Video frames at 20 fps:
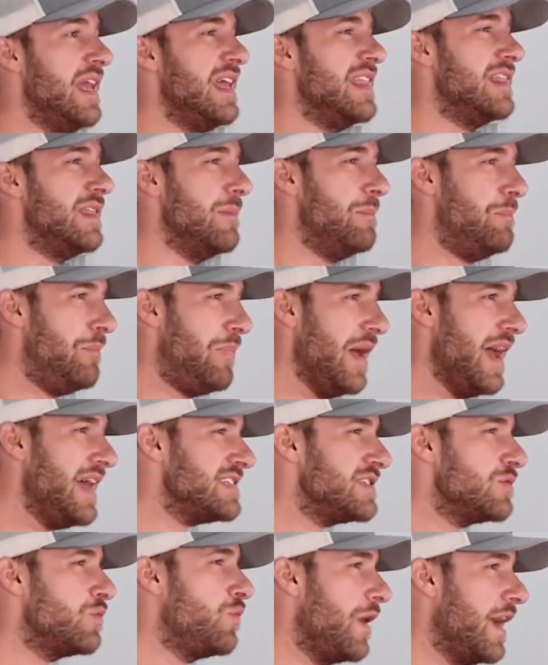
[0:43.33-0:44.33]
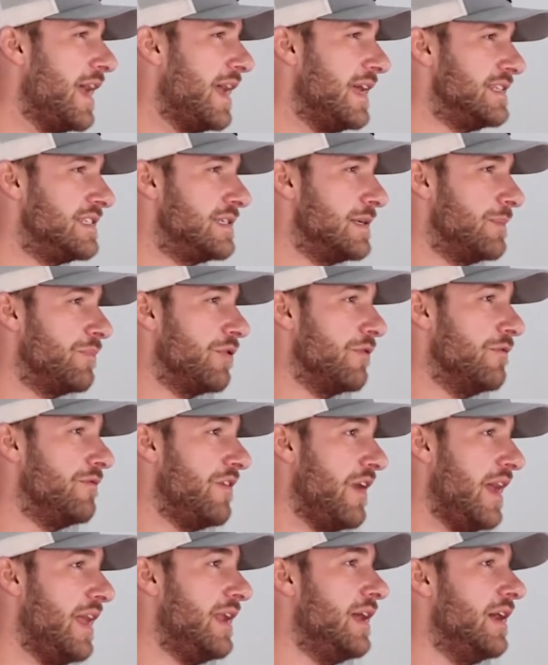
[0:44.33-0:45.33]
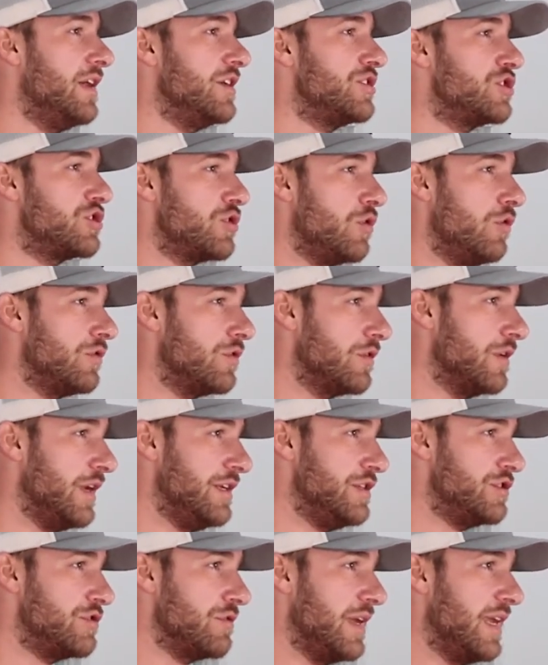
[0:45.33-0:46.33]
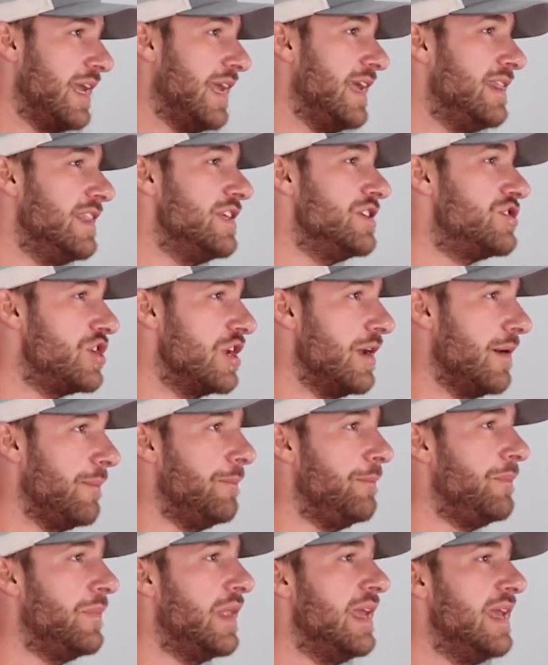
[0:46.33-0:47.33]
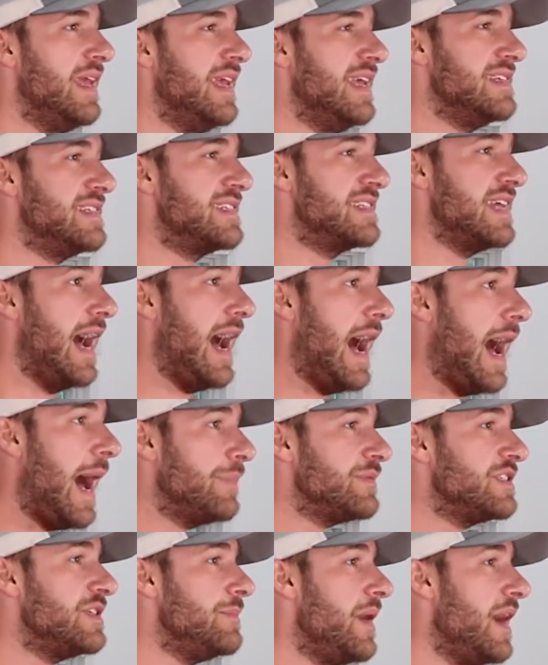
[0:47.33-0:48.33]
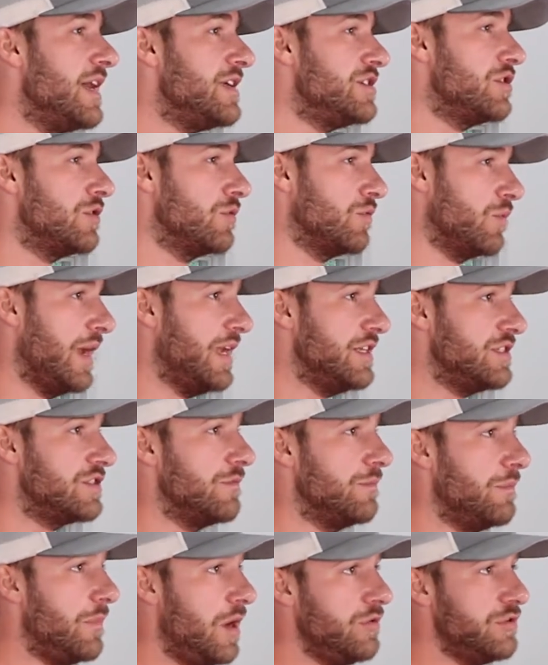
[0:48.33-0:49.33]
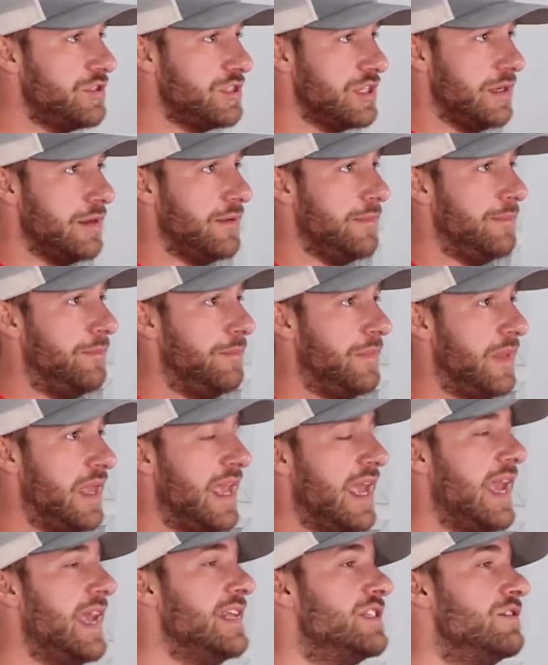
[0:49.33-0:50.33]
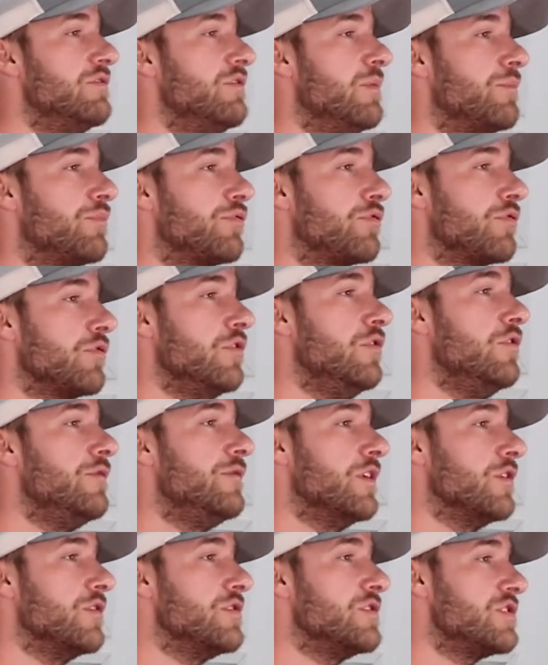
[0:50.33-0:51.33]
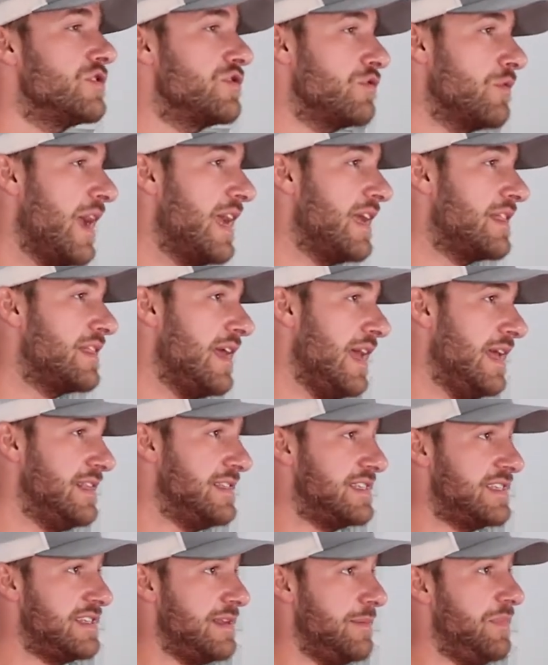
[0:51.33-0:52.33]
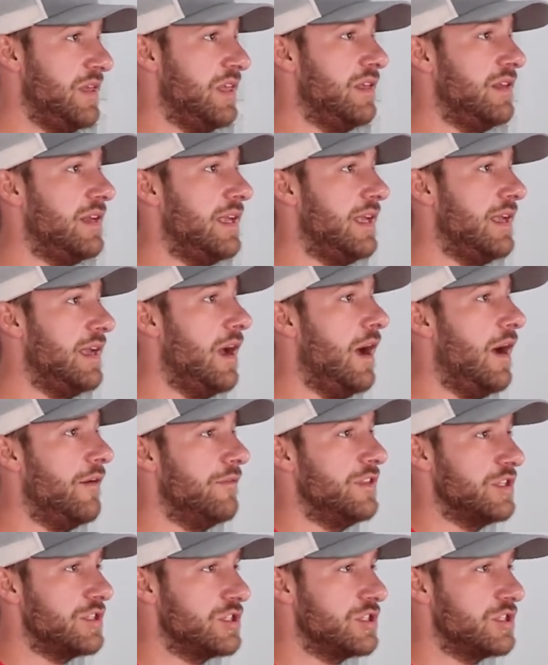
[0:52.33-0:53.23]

the best way to prevent a shoulder injury in the gym is to optimize your range of motion and to improve your strength and stability of the